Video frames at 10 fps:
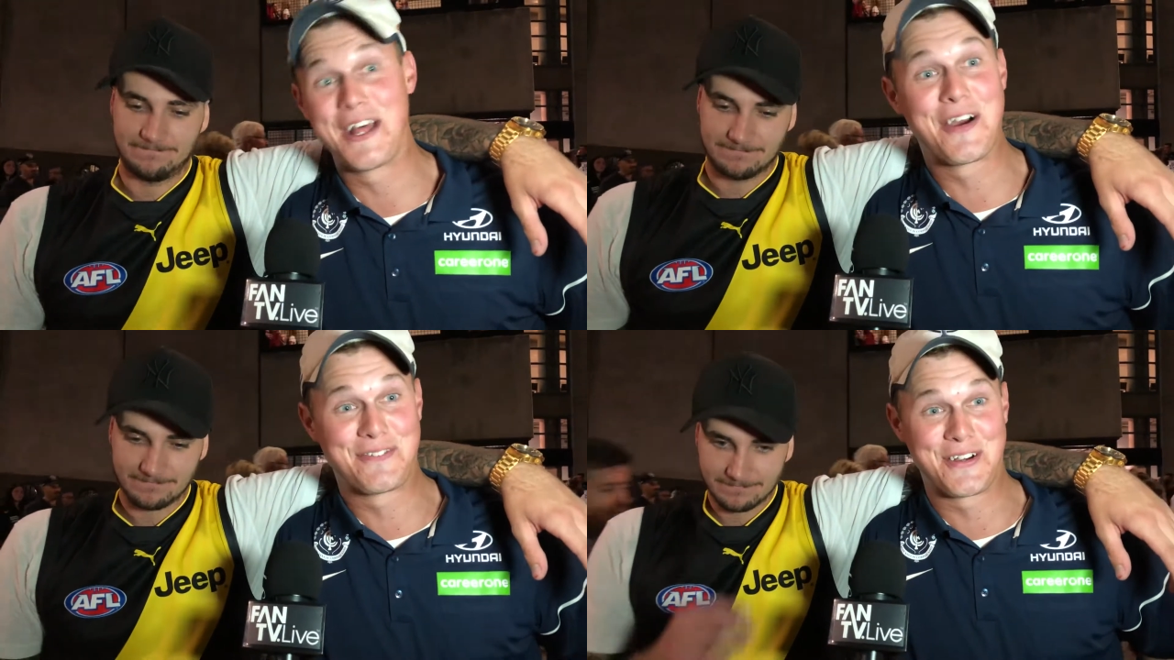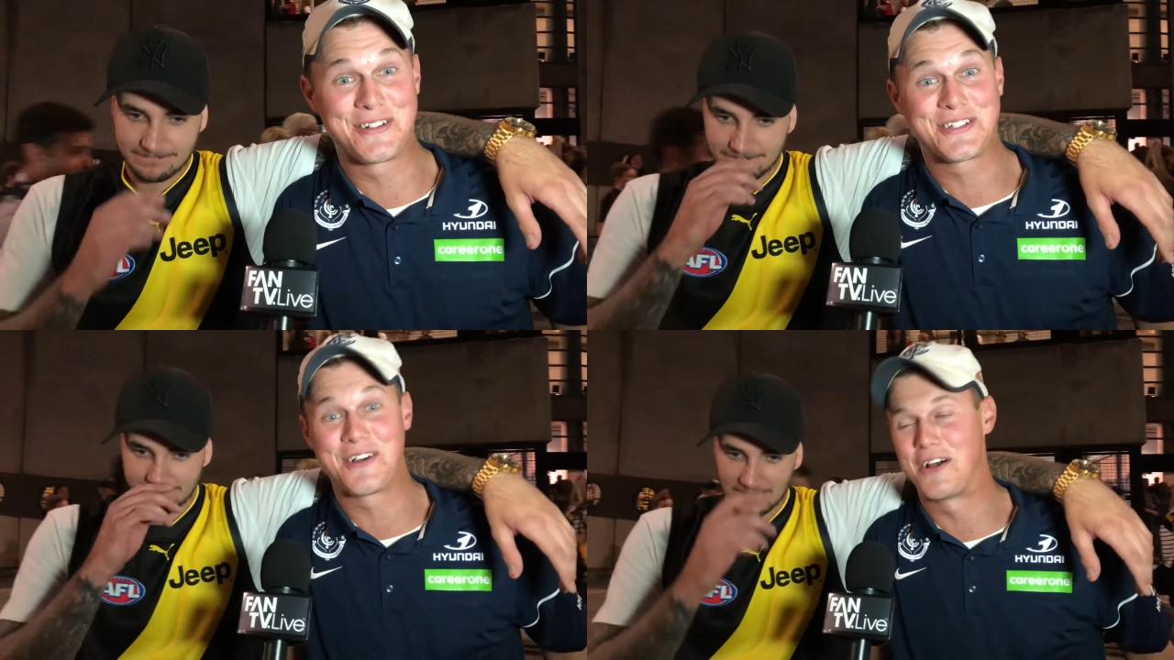Speaker 1: They were very
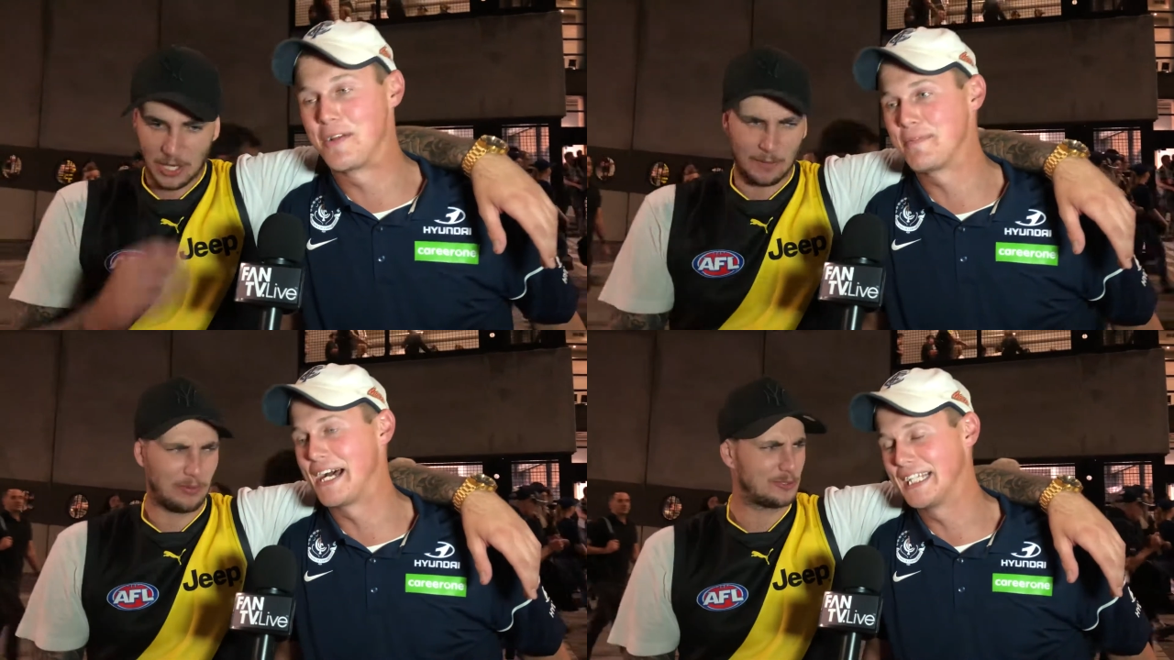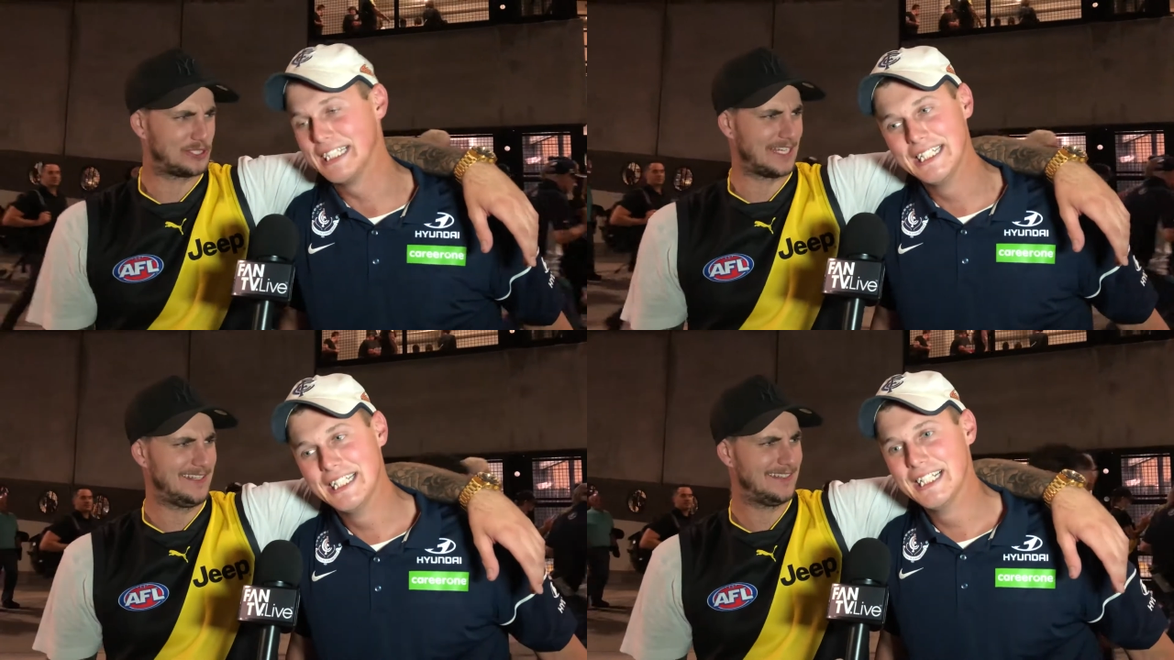silent. Oh, but
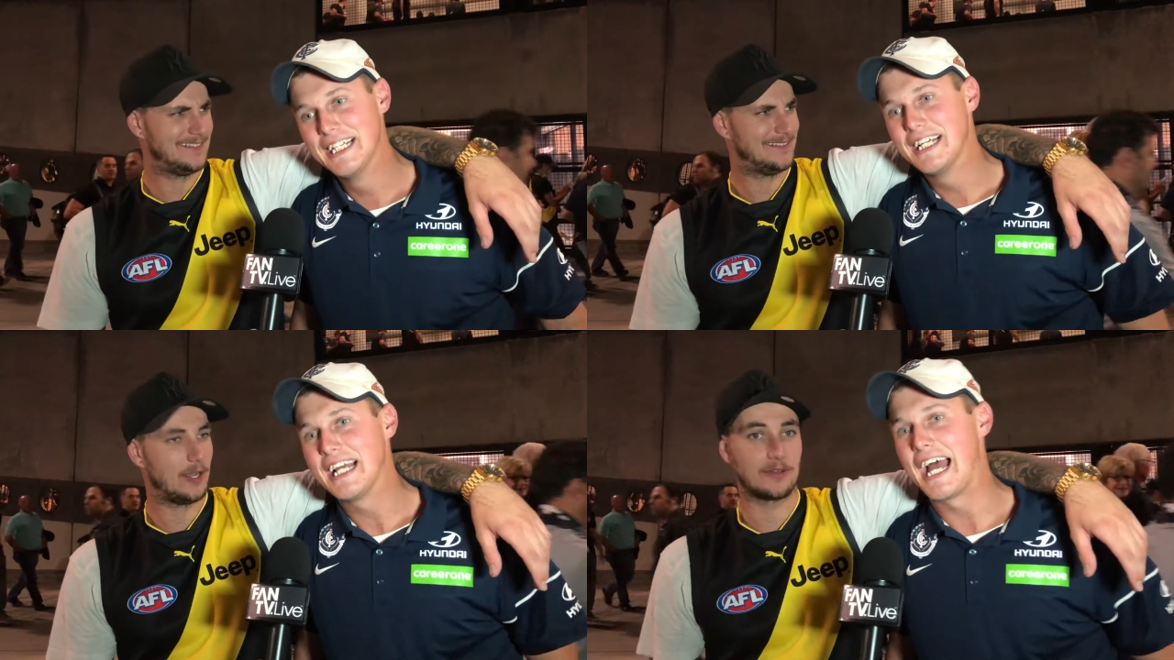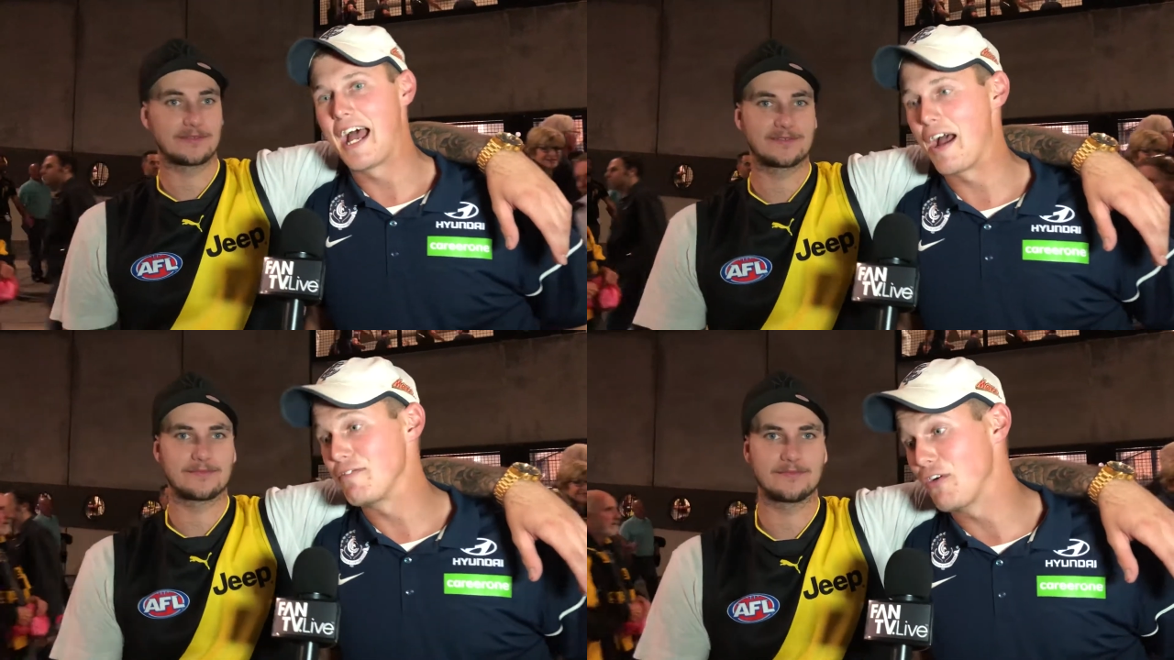oh,
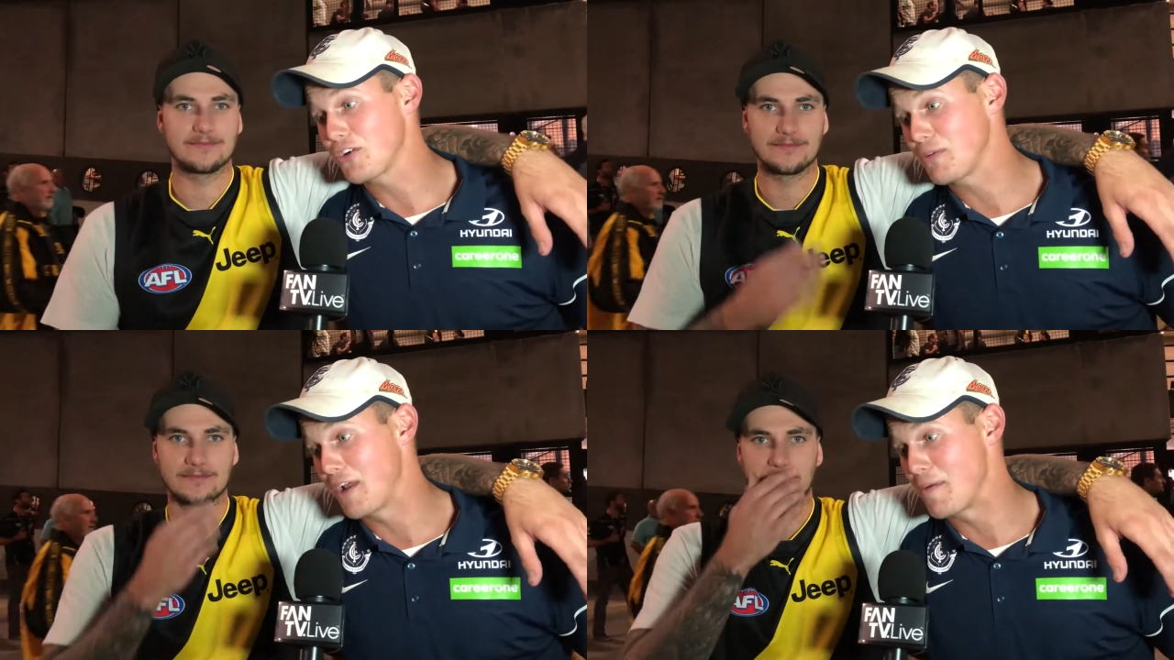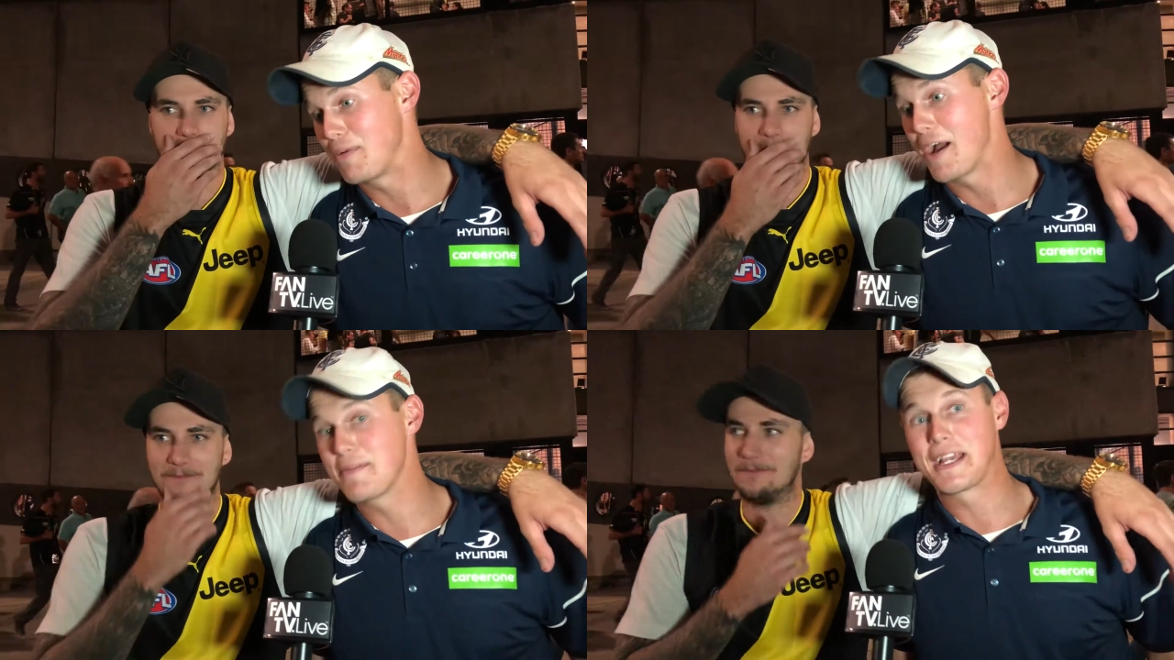Uh, unfortunately, we don't
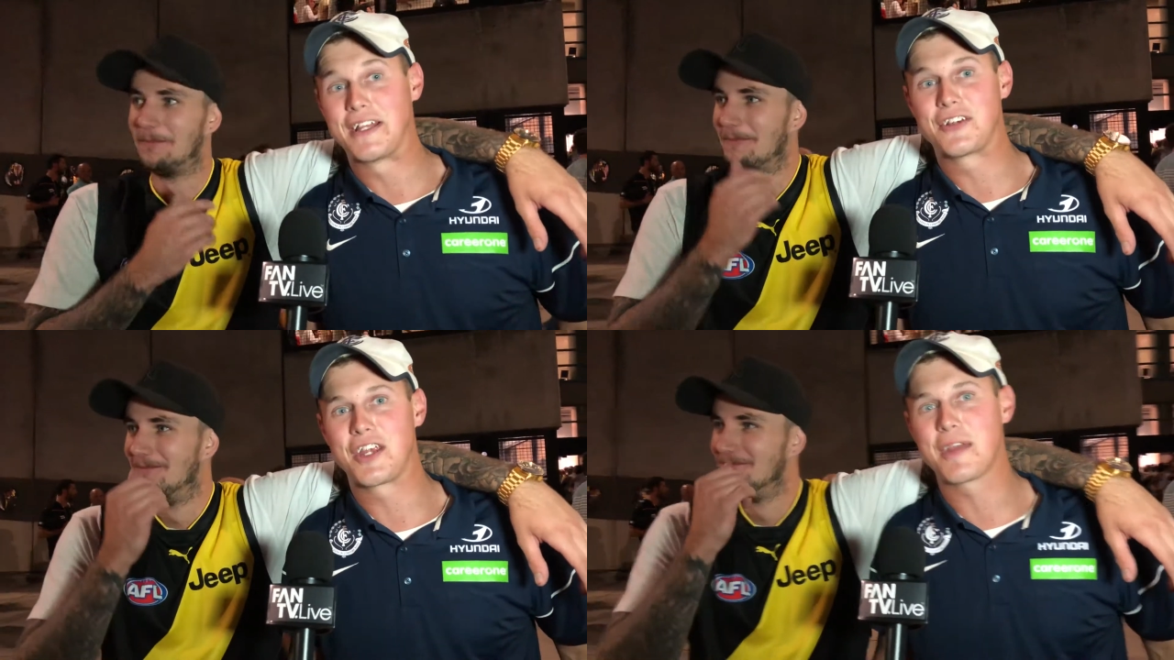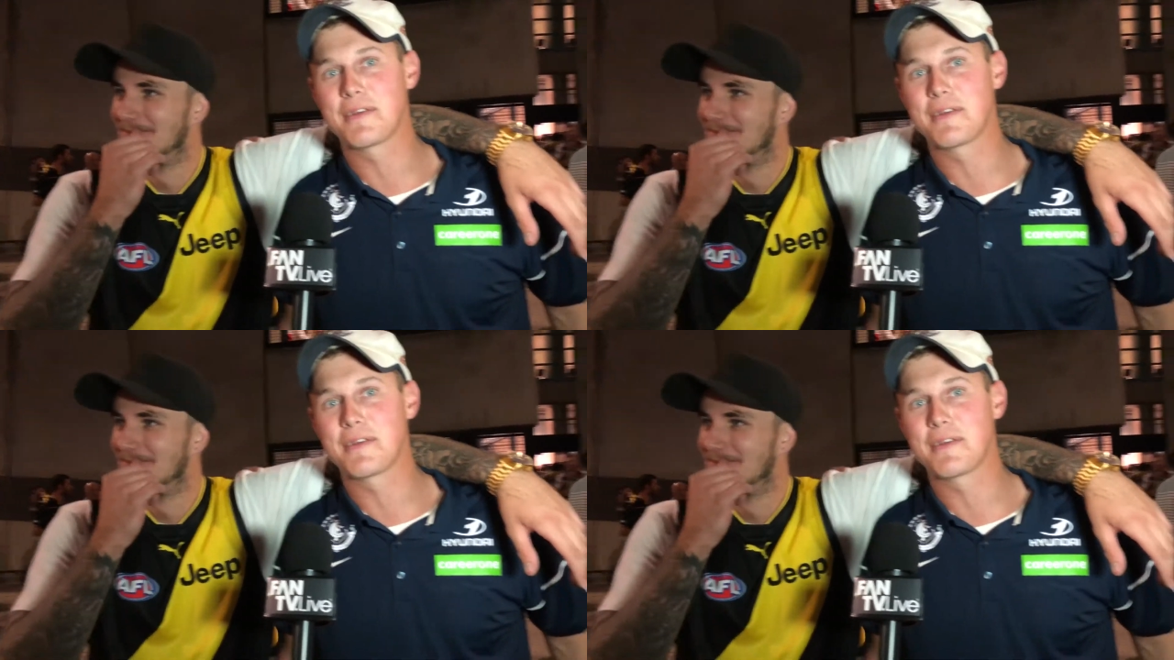play them again this year,